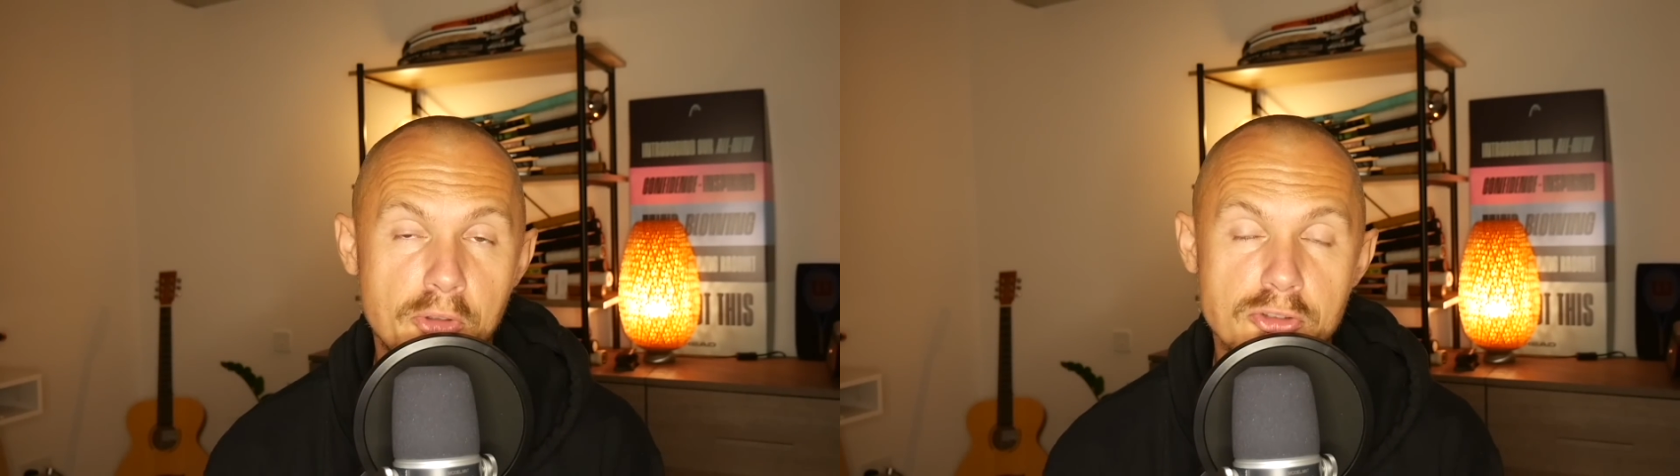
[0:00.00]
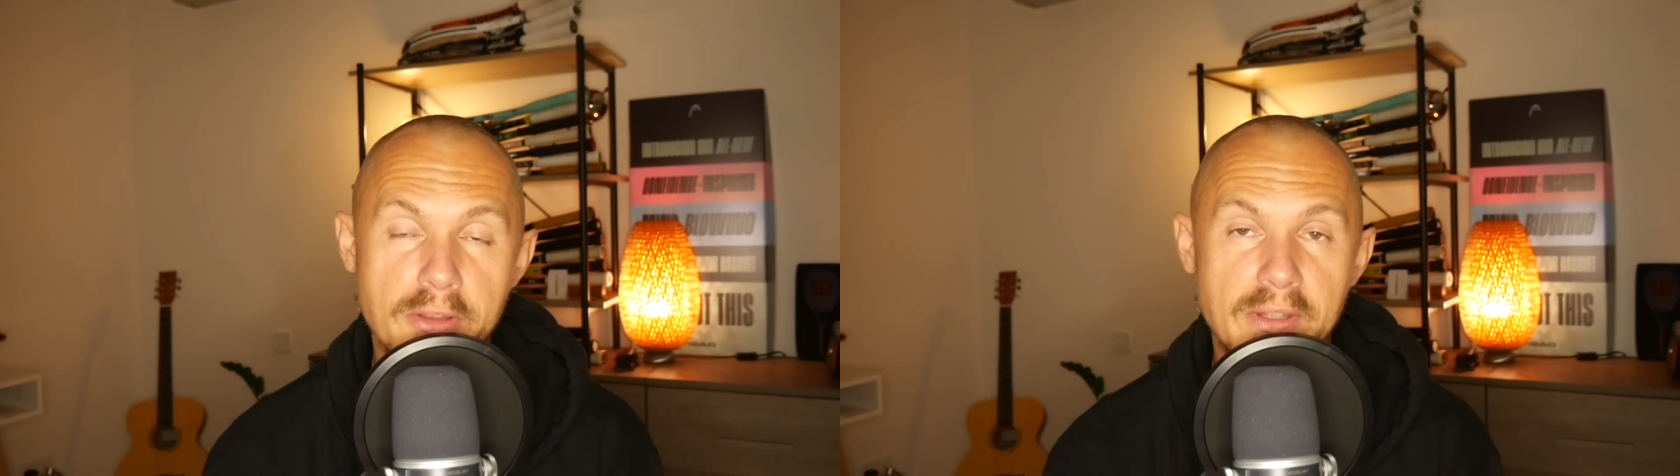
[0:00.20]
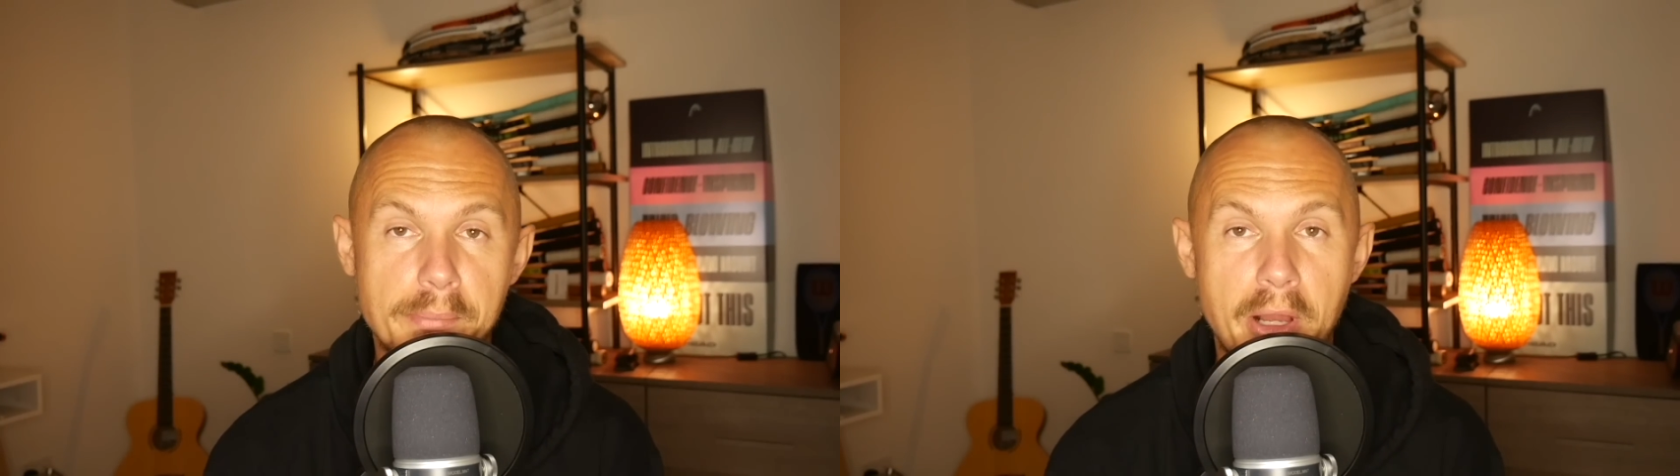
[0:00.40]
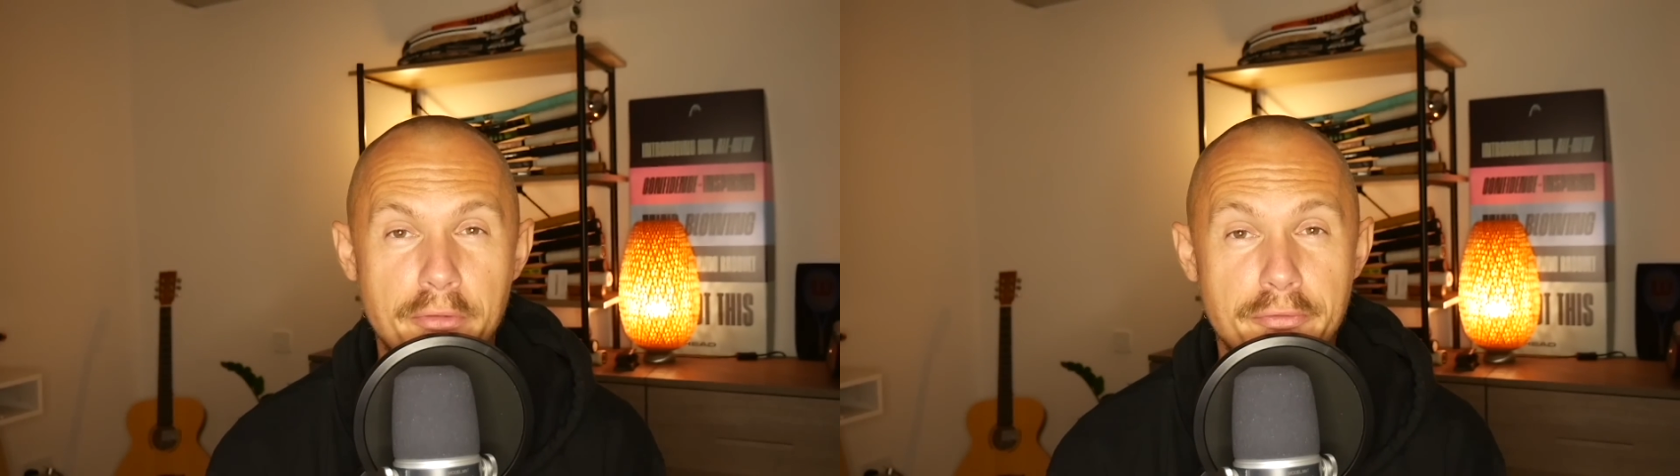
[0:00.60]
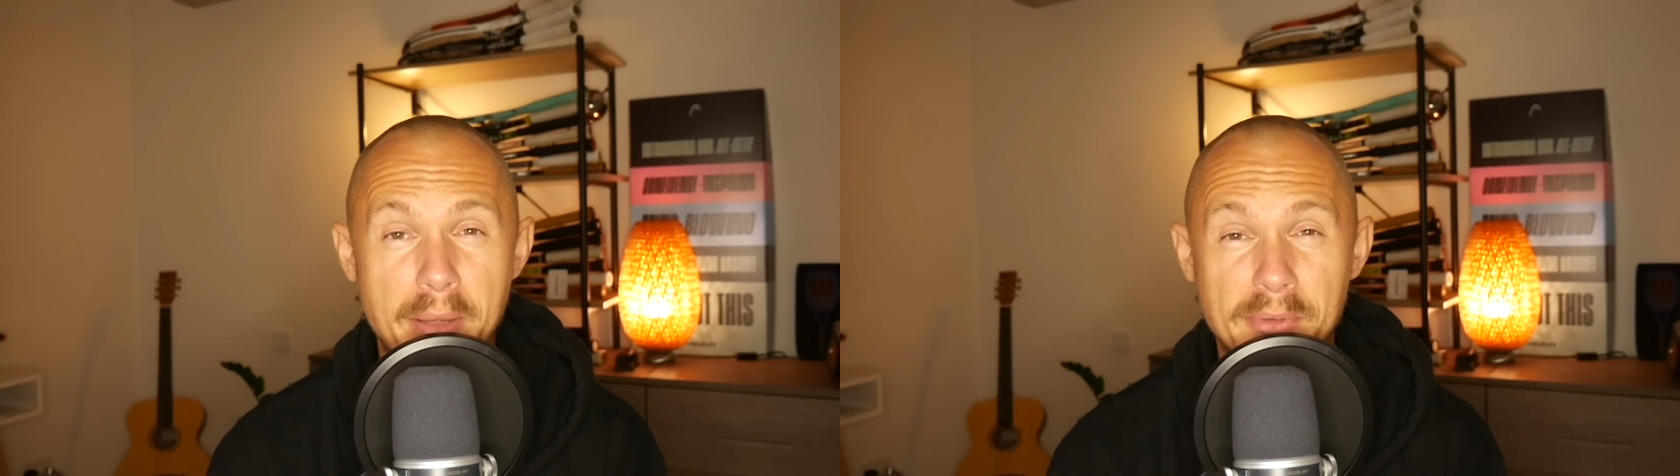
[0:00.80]
Usually these
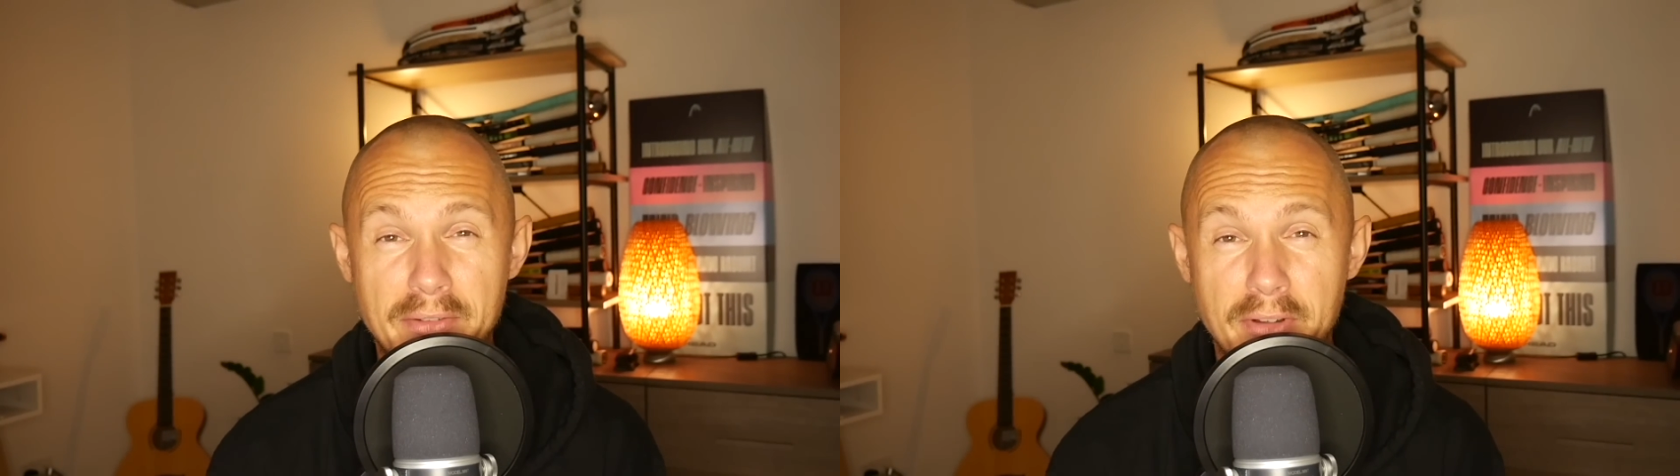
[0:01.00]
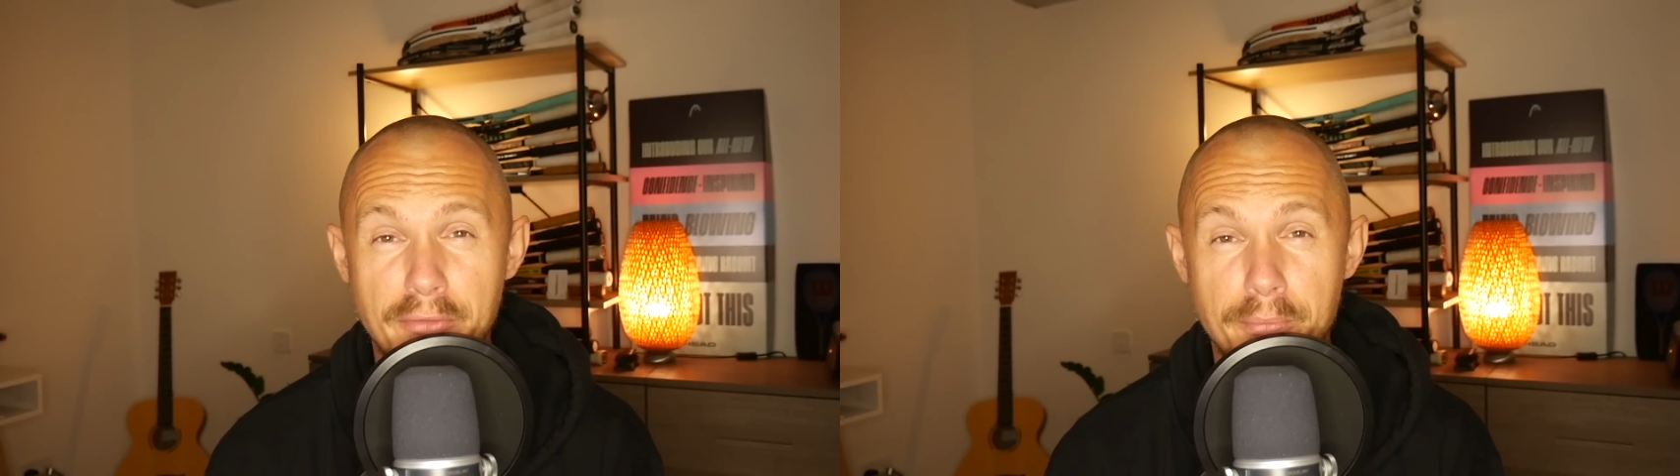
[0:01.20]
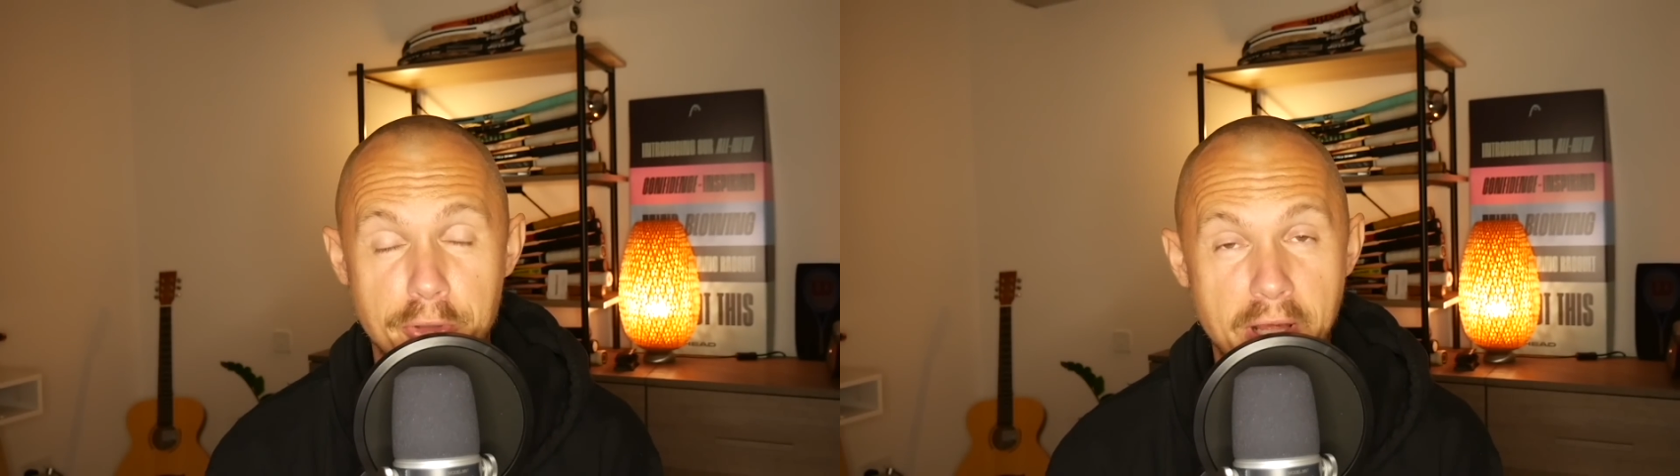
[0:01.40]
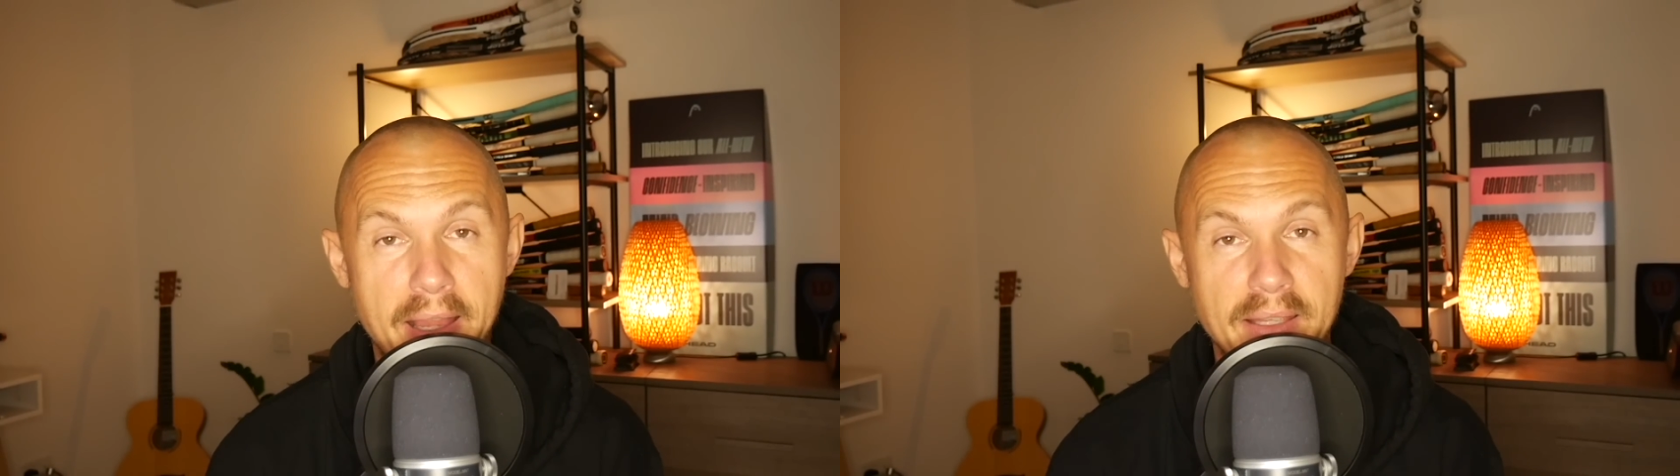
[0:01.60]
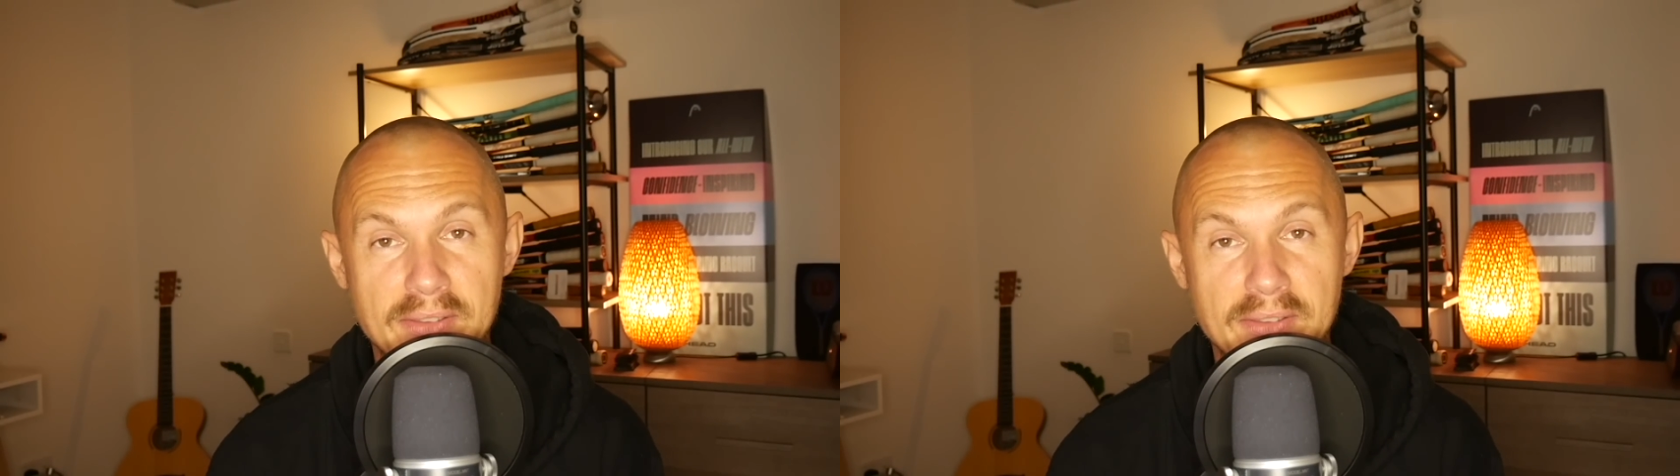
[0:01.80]
power frames have a pretty high